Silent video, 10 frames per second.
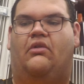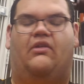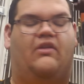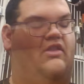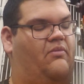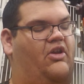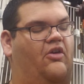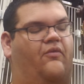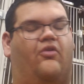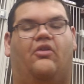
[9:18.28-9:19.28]
And then we
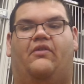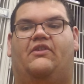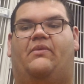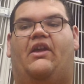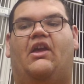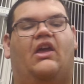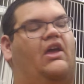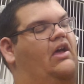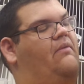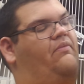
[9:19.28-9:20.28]
go forward this way.
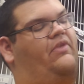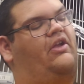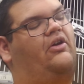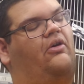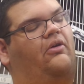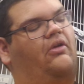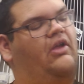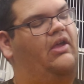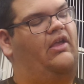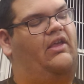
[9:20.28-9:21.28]
The goal
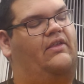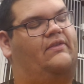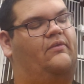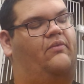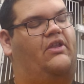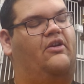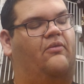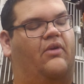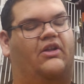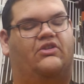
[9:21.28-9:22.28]
is we don't
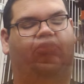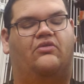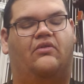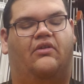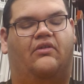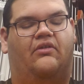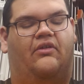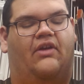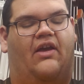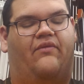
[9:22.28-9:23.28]
want to
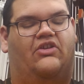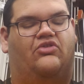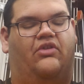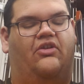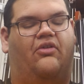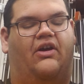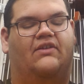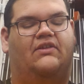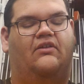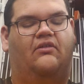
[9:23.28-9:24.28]
have a string
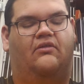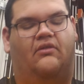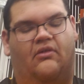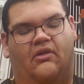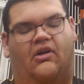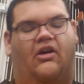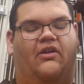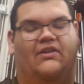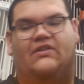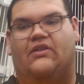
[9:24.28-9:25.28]
crossing
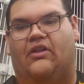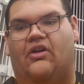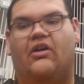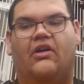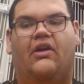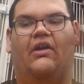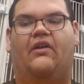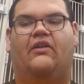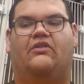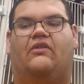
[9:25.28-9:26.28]
on a slur.
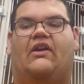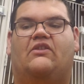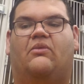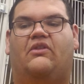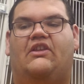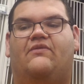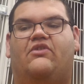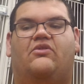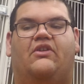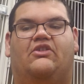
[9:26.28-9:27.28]
So that's what these
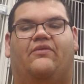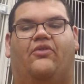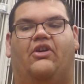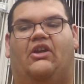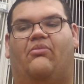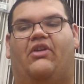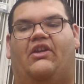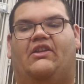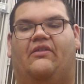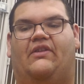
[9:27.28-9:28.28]
fingerings are for, and I'll
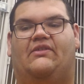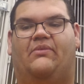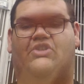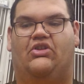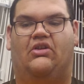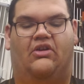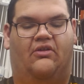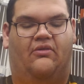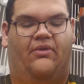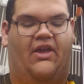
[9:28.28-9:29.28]
break down this measure.
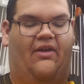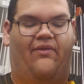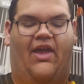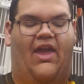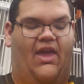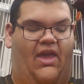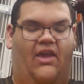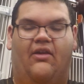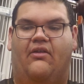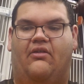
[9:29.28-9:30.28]
We have
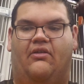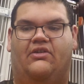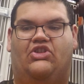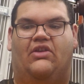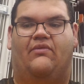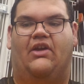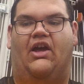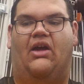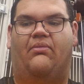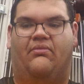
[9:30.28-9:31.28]
A, shift
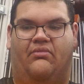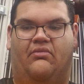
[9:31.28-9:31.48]
up